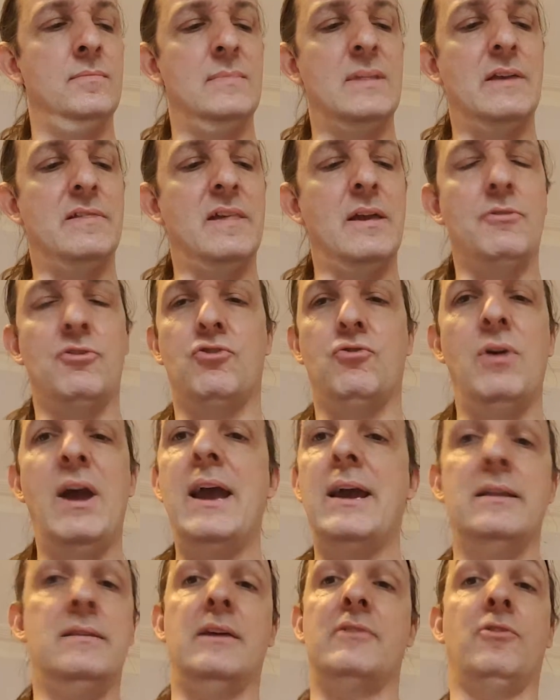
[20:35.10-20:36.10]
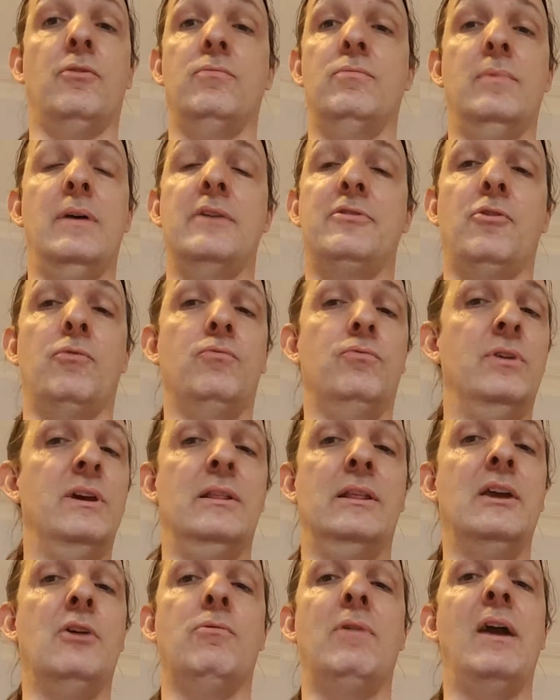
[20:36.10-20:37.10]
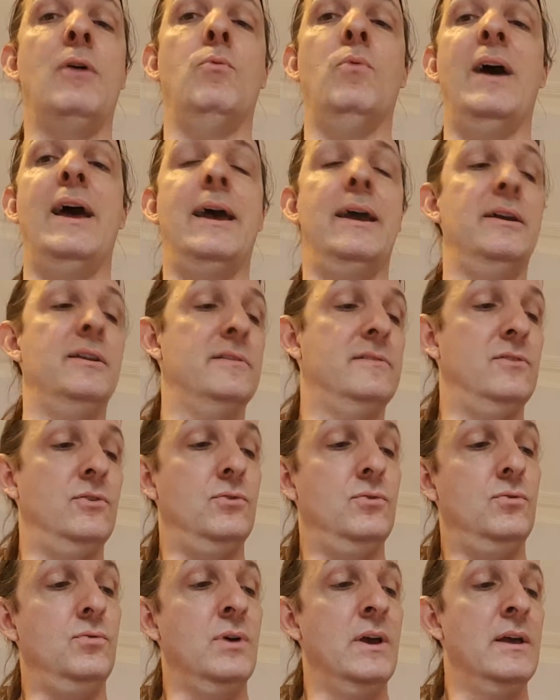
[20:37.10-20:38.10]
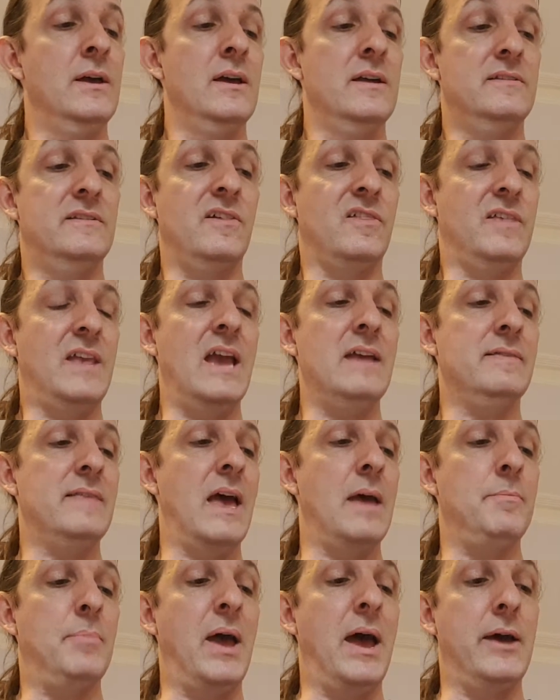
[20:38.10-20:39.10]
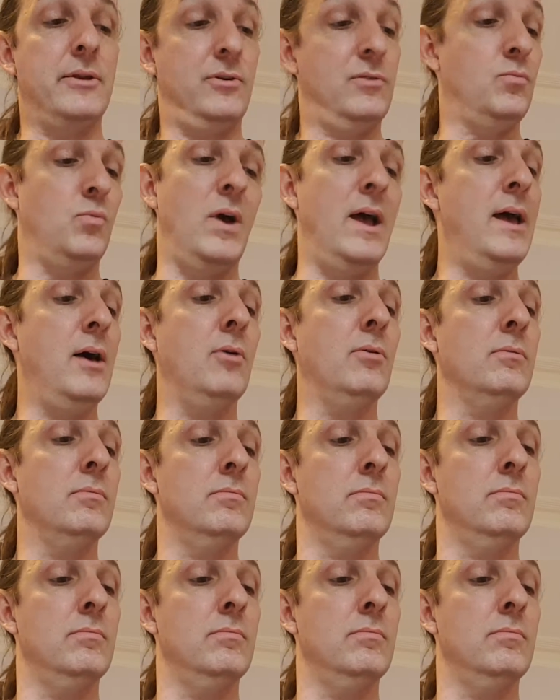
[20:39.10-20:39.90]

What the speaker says: sounds great. That's a really great way to state that pattern. Wow,